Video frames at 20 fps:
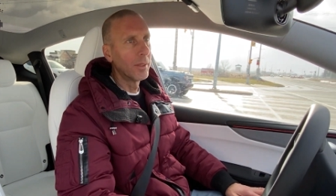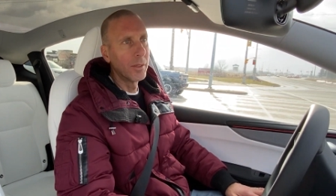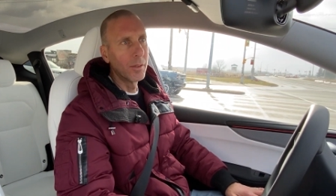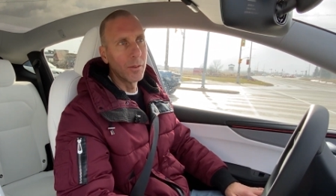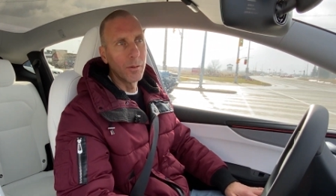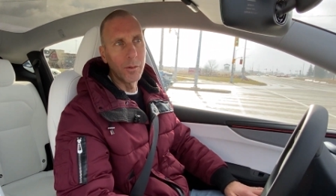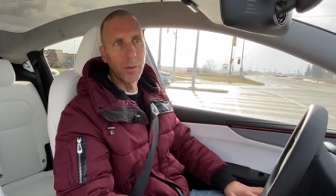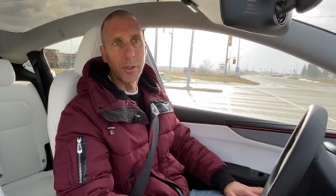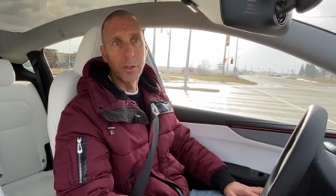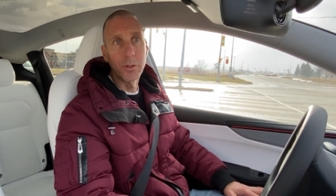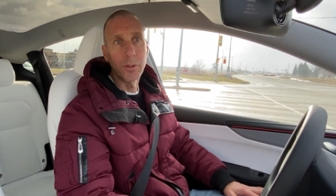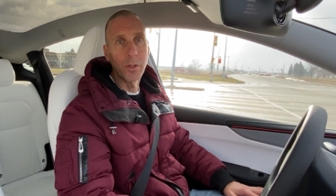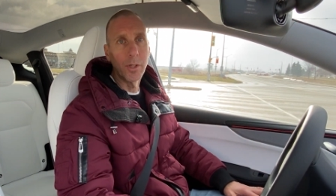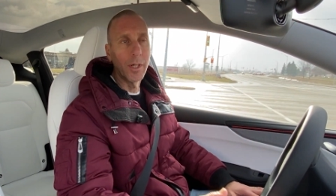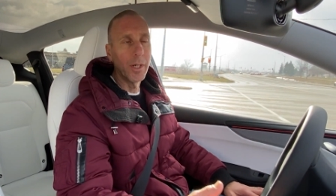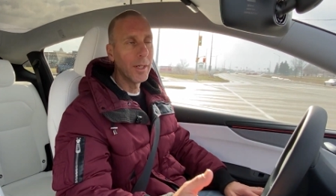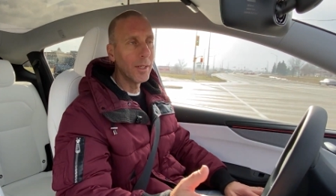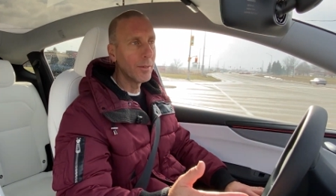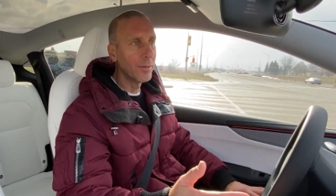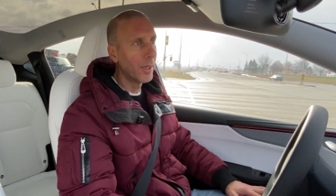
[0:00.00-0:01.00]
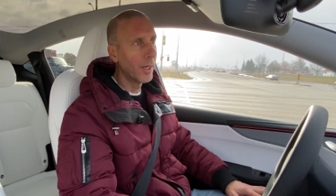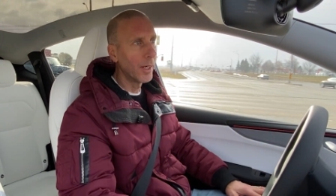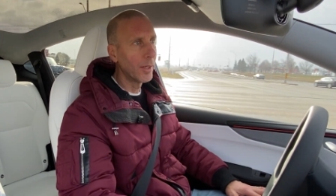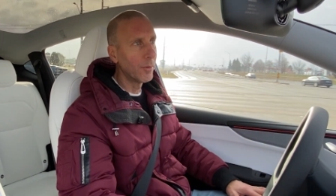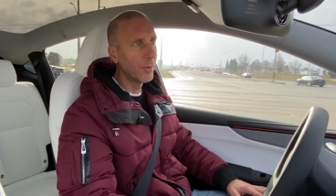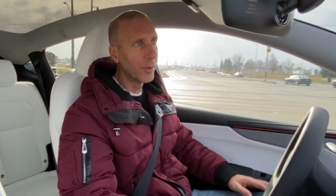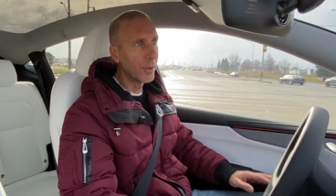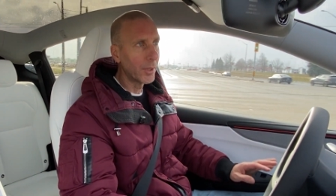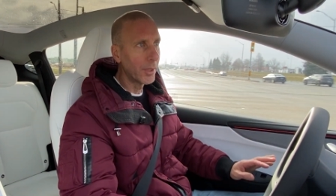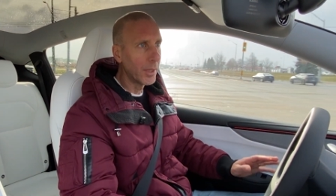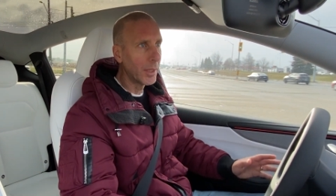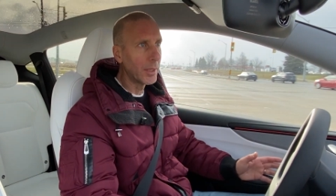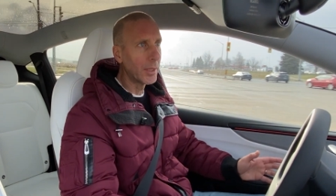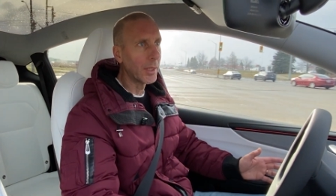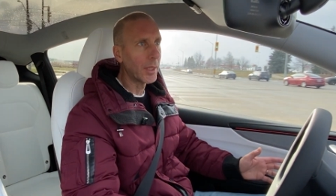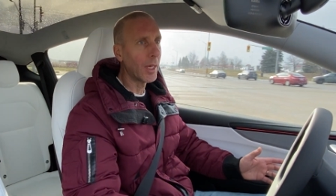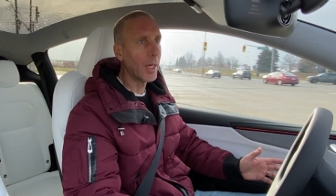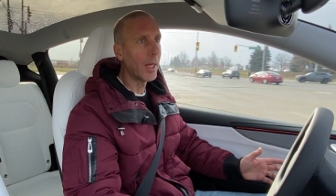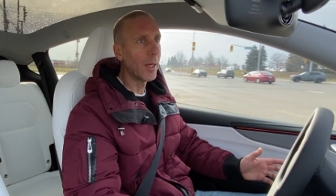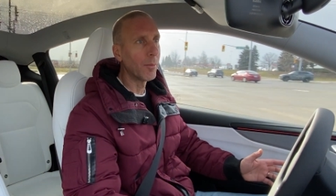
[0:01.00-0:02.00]
or a drive, I will clean the
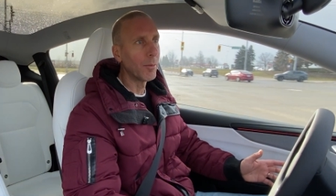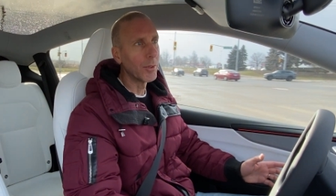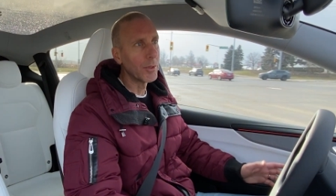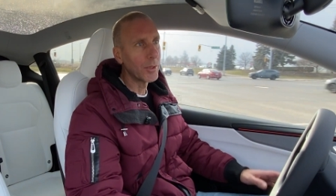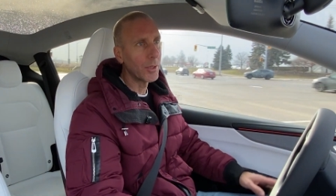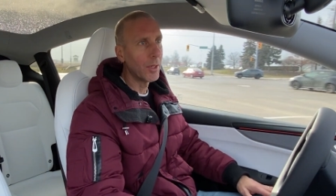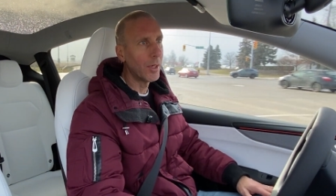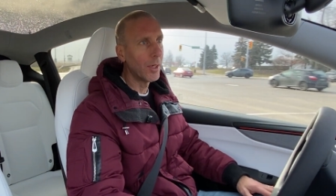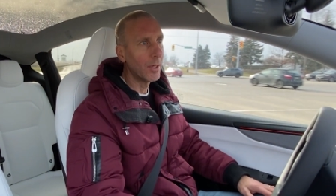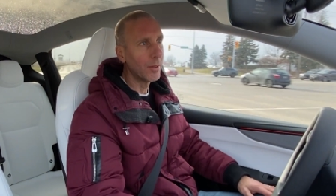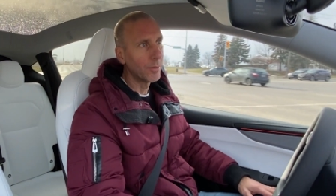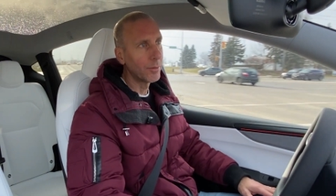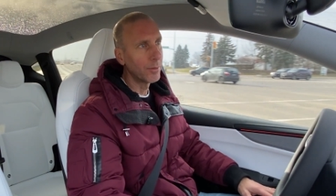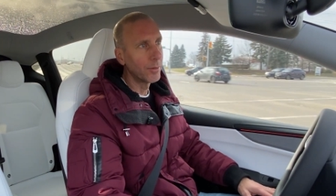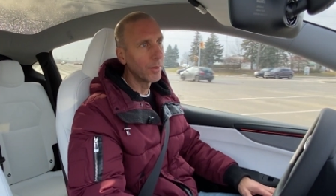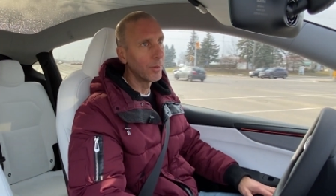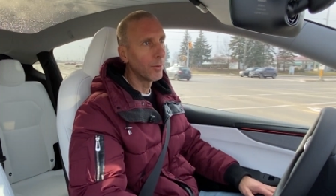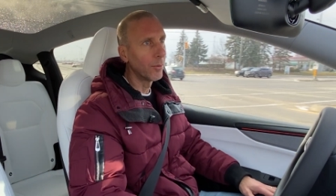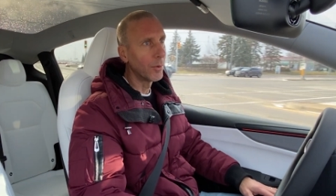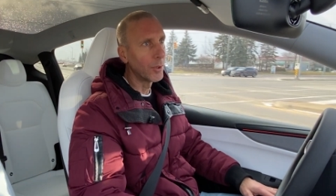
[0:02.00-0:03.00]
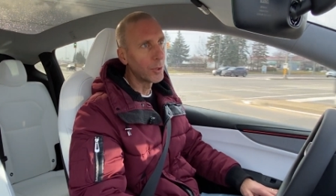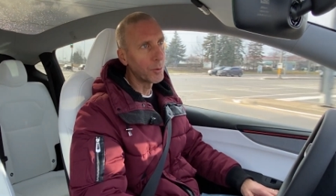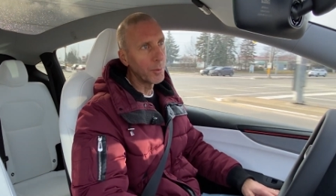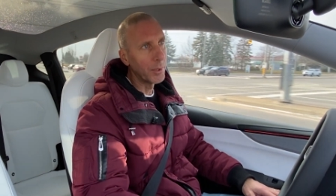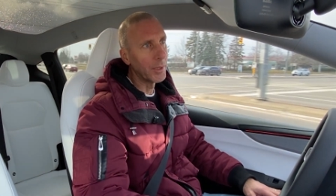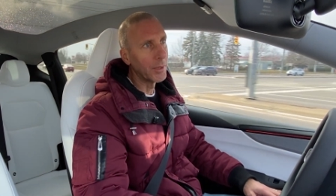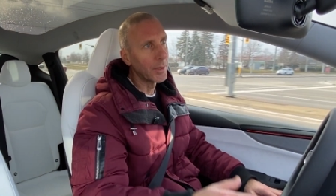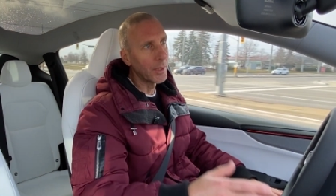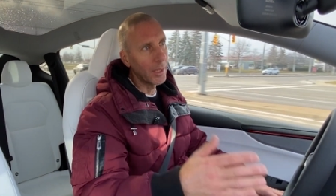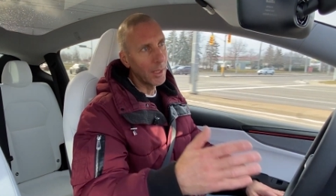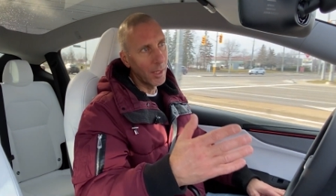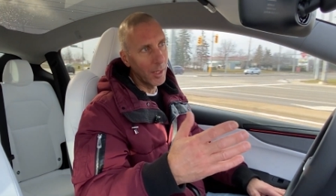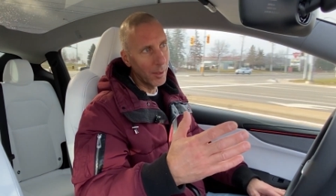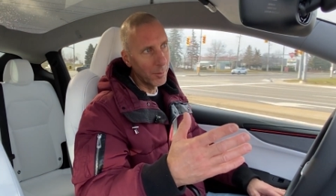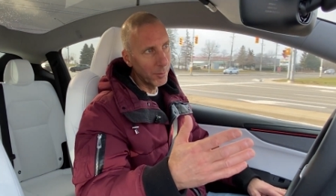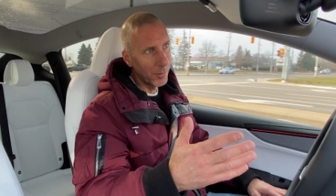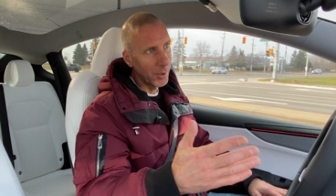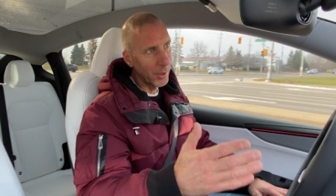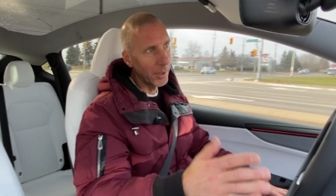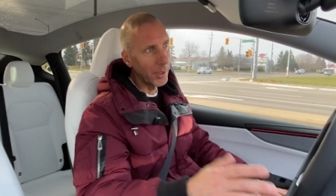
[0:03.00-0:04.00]
cameras off, which means I
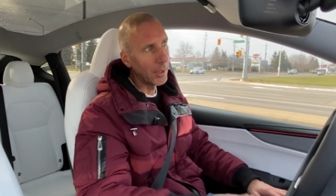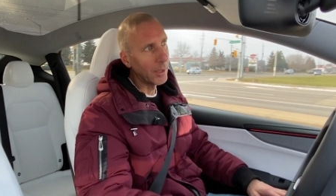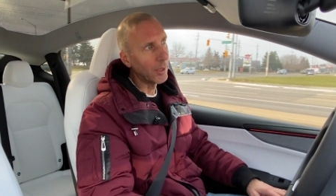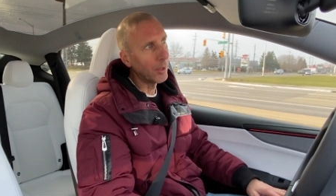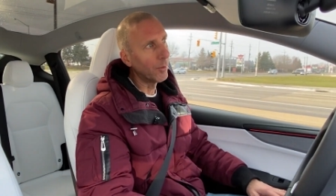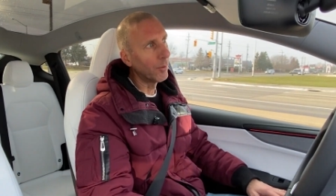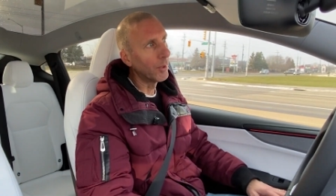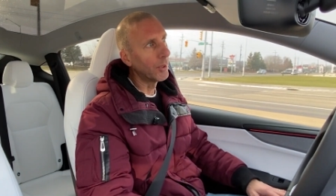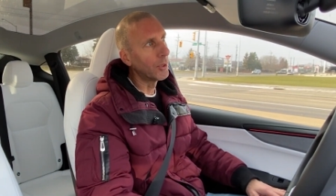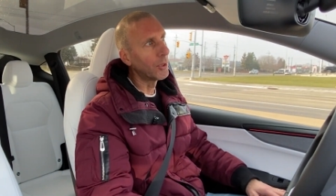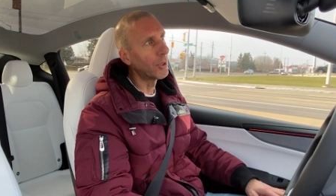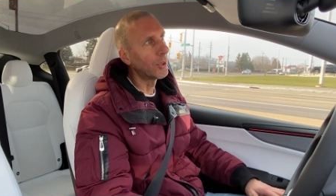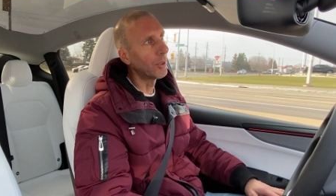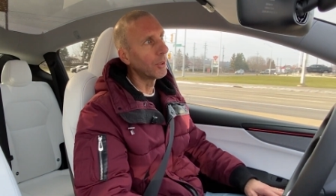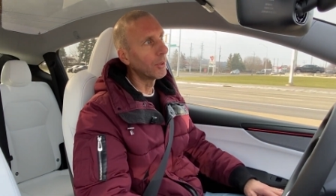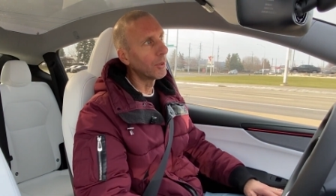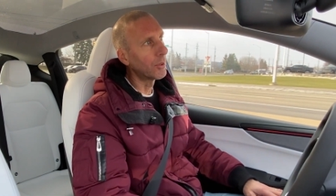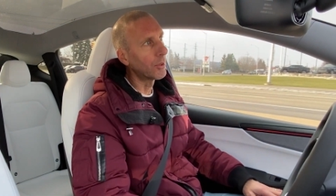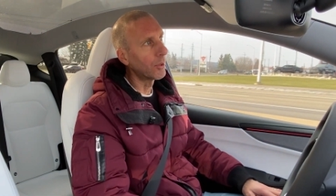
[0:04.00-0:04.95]
am cleaning the windshield.